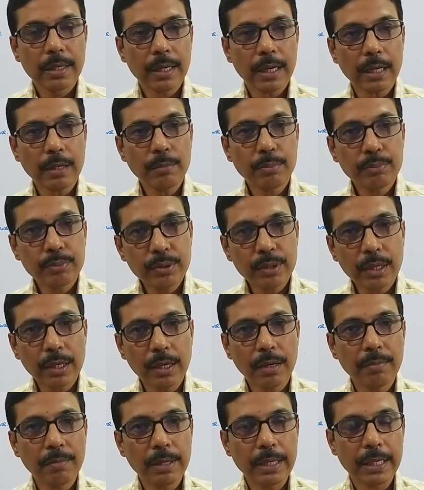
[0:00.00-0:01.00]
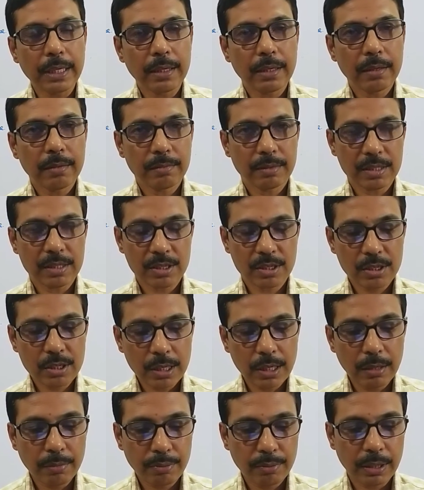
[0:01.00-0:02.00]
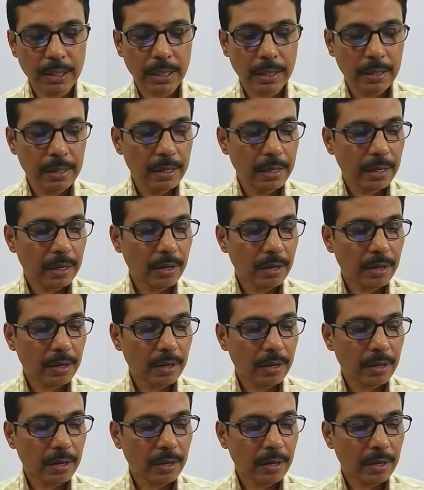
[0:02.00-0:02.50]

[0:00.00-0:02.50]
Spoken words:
and firmly, stiffly